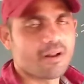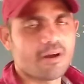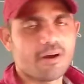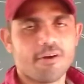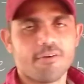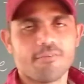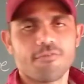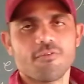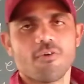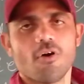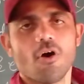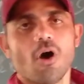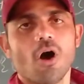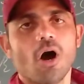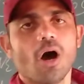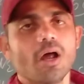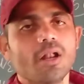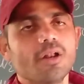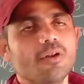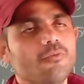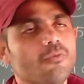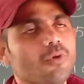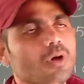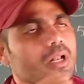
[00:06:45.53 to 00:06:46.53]
of
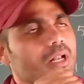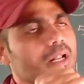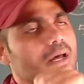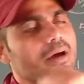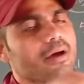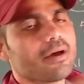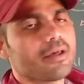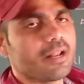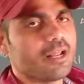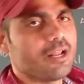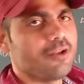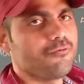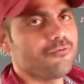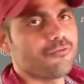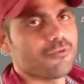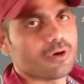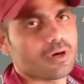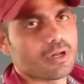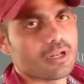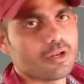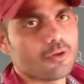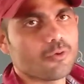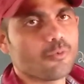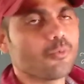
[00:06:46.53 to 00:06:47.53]
annual
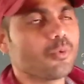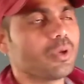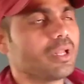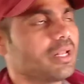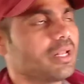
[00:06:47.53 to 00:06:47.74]
rainfall we